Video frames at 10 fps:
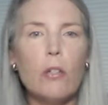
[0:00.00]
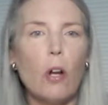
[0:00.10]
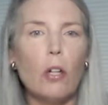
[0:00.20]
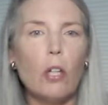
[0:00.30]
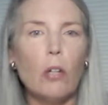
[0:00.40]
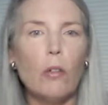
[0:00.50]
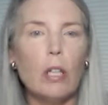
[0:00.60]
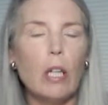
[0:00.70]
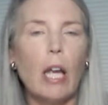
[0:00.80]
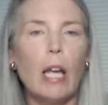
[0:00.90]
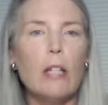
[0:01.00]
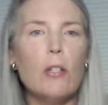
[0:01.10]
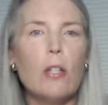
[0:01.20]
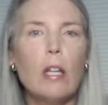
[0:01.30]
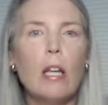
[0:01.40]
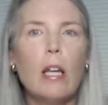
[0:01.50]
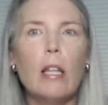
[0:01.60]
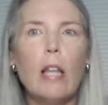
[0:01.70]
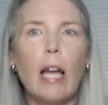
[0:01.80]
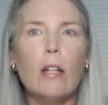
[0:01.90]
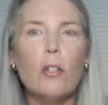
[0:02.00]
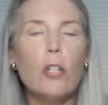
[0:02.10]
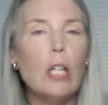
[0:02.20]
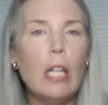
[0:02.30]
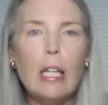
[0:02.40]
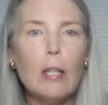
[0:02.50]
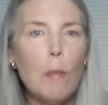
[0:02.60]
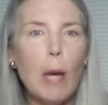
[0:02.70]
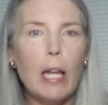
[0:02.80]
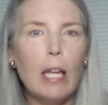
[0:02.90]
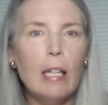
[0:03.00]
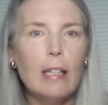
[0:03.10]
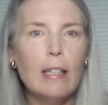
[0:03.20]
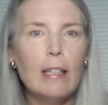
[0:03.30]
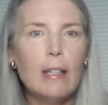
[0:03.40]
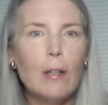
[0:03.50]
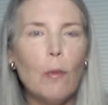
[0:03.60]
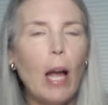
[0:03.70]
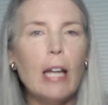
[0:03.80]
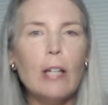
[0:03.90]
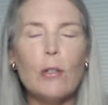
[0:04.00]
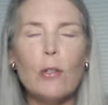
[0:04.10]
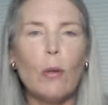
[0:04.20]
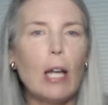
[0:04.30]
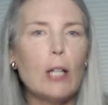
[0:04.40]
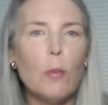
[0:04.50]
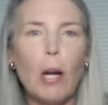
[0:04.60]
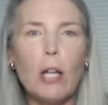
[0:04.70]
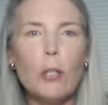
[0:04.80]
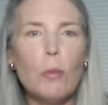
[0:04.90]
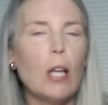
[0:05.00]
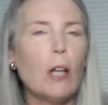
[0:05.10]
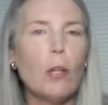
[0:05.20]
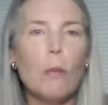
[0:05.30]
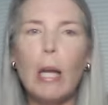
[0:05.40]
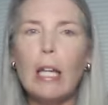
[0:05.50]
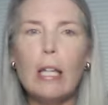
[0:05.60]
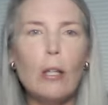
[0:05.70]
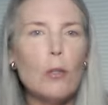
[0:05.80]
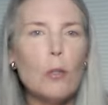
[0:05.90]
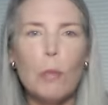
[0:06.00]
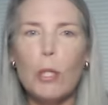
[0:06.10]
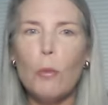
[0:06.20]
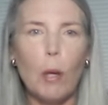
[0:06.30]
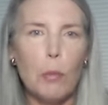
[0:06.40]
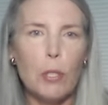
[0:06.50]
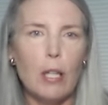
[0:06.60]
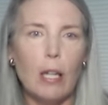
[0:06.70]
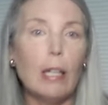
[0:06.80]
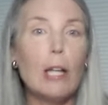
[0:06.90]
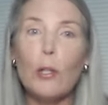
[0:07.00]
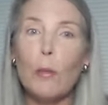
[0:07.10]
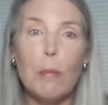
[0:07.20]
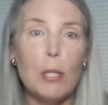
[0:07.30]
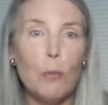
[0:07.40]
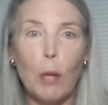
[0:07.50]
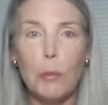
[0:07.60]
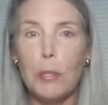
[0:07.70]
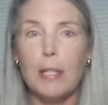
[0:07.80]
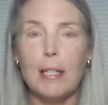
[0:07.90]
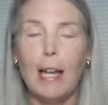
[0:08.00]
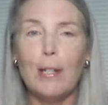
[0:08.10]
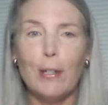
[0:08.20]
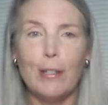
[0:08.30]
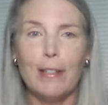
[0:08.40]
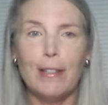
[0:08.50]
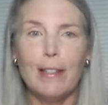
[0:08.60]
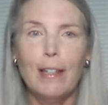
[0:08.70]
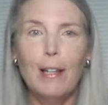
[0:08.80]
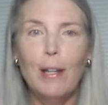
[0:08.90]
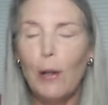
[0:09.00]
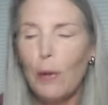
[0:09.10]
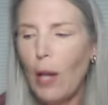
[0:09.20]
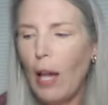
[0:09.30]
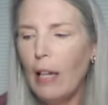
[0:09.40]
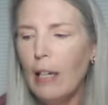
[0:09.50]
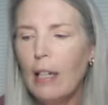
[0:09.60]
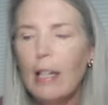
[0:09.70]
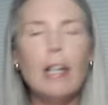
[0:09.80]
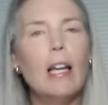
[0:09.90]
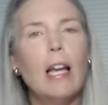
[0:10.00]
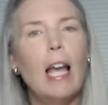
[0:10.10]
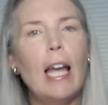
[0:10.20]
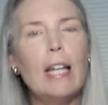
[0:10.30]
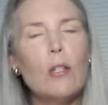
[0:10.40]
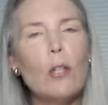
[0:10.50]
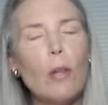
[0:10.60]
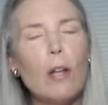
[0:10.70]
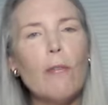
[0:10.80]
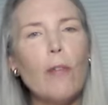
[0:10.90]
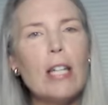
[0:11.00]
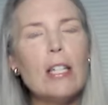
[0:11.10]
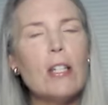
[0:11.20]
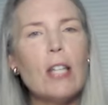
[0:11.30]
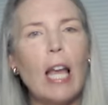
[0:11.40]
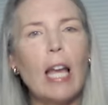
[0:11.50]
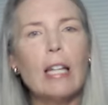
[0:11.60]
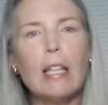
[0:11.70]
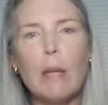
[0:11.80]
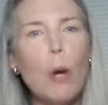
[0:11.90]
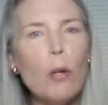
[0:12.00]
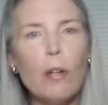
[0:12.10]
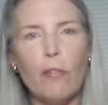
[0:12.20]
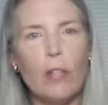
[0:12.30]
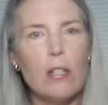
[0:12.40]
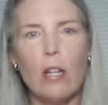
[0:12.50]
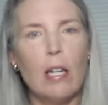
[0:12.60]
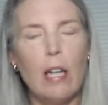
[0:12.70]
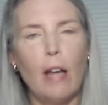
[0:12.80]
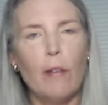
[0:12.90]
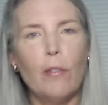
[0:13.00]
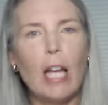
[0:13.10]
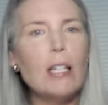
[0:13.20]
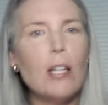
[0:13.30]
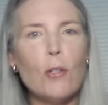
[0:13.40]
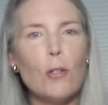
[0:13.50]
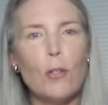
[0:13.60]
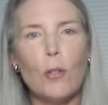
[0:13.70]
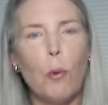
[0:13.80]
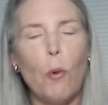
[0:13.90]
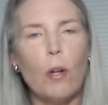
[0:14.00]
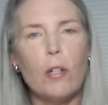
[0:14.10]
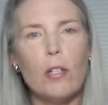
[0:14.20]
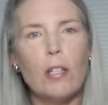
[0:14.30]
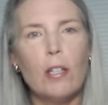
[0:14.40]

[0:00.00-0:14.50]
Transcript: has argued in the case that she needed the money, right? So that's why she was out there making those alleged misrepresentations, okay? And so the defense is saying the motive isn't enough. That doesn't support